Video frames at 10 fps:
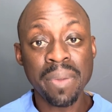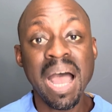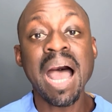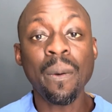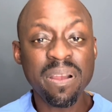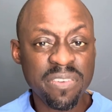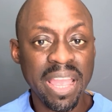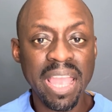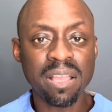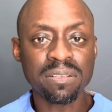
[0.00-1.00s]
However,
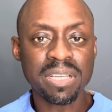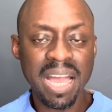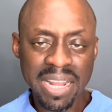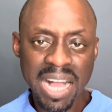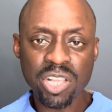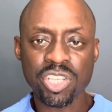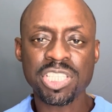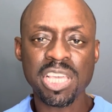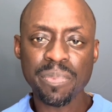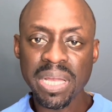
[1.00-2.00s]
a gynecologist
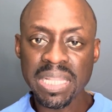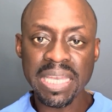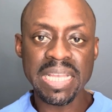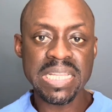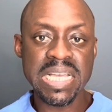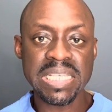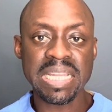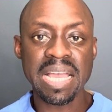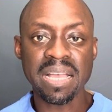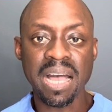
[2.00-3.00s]
typically doesn't
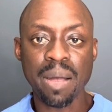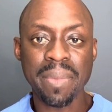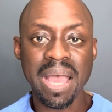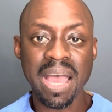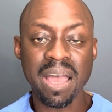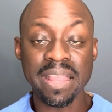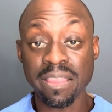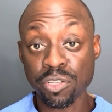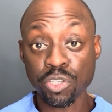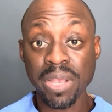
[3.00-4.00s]
have, and
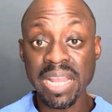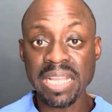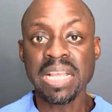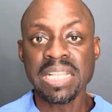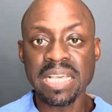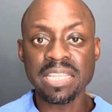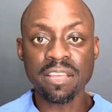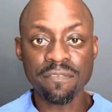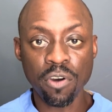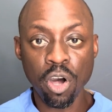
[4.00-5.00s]
their training doesn't
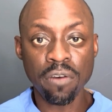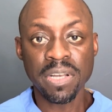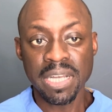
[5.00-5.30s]
involve